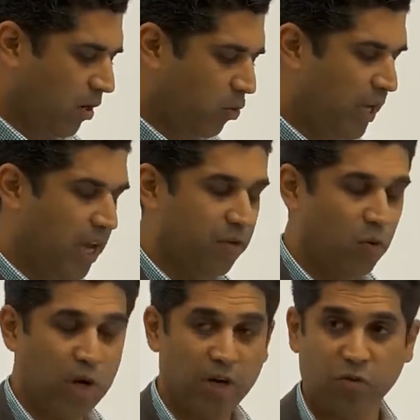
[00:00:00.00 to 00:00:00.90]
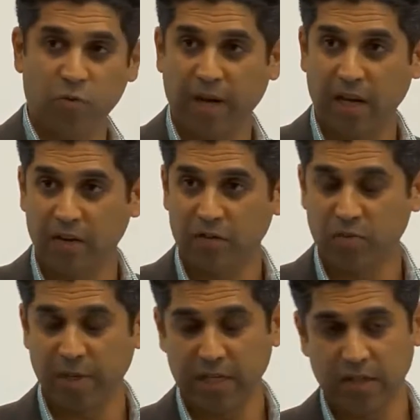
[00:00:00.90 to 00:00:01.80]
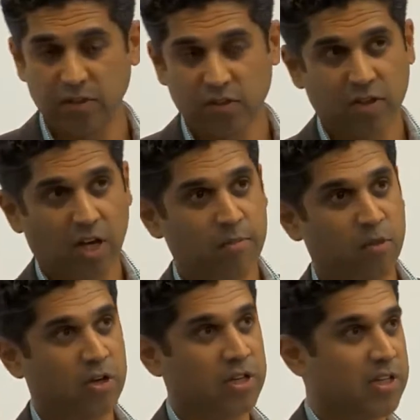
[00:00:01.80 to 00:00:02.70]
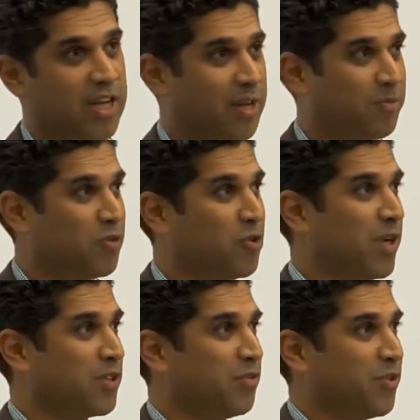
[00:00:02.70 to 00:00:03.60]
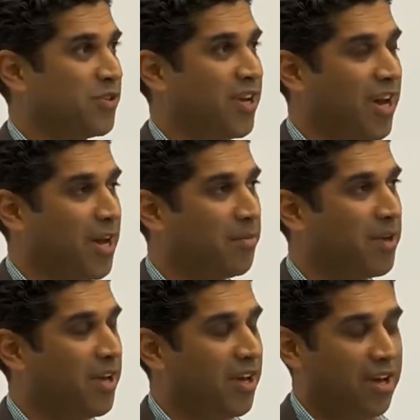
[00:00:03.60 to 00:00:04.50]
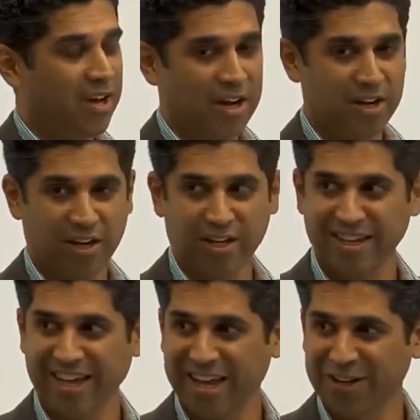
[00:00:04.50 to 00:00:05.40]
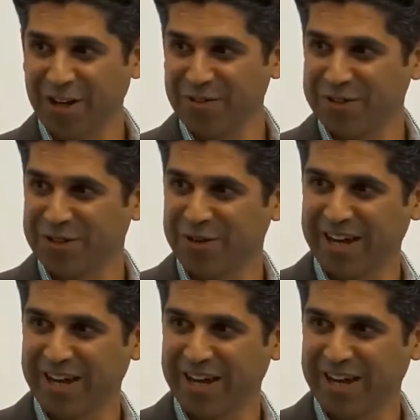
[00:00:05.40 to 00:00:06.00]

we have a wonderful panel of speakers. I'm not going to take up too much of your time. I'd like to hand over to